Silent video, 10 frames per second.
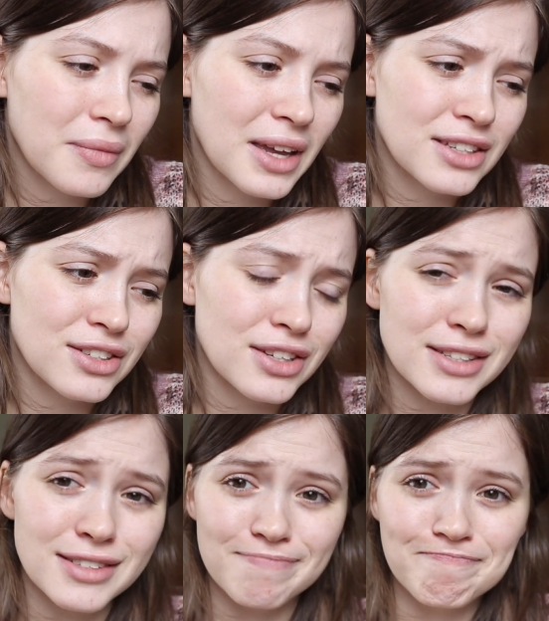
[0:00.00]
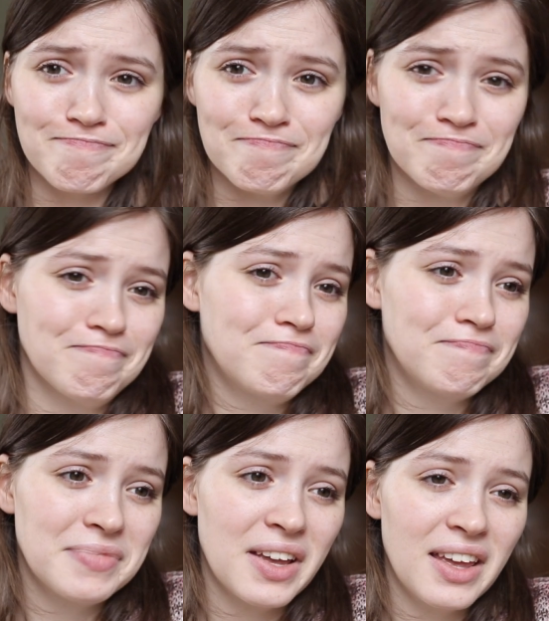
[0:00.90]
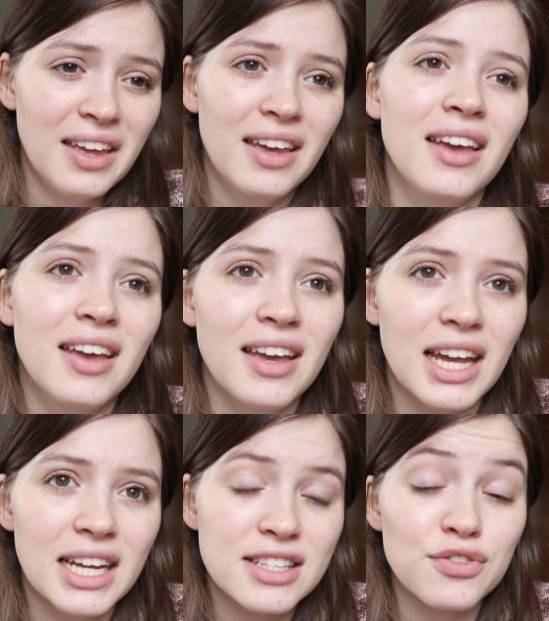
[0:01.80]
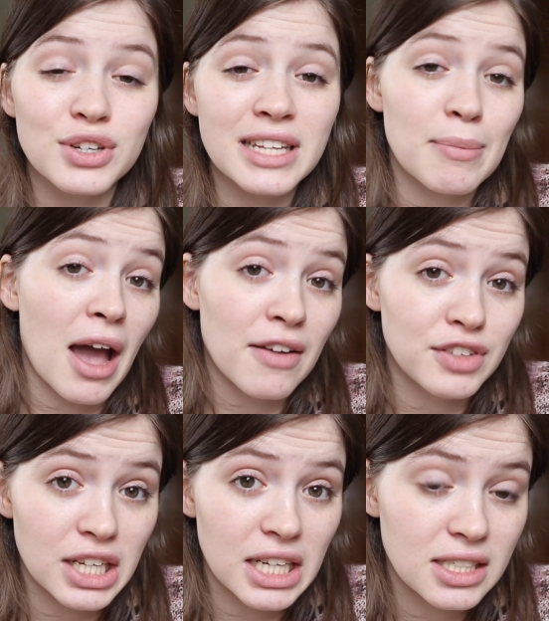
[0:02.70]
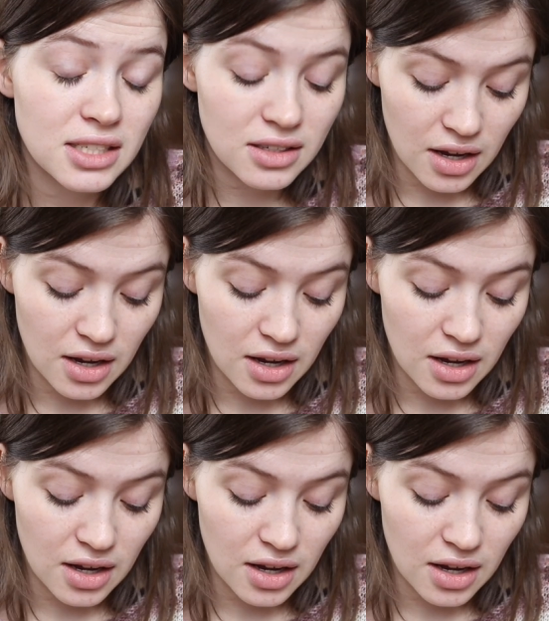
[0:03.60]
it's the first time I've done it,